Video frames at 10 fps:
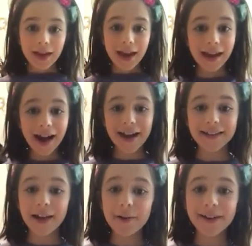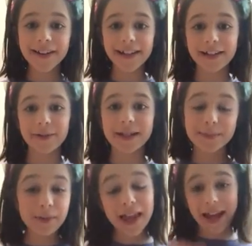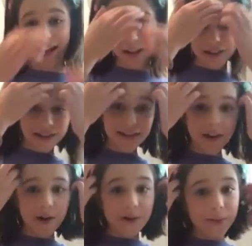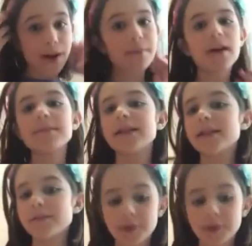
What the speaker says: Hey guys, I quickly need to explain. So my mom didn't